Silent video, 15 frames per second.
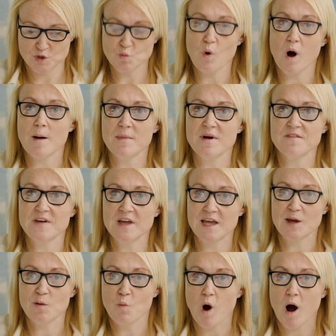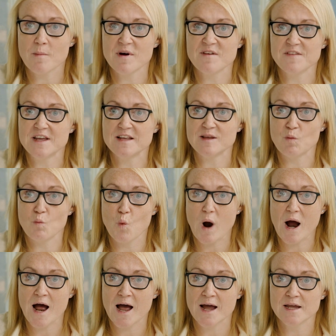What am I thinking? What am I feeling?
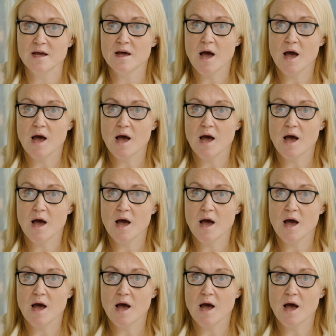Why?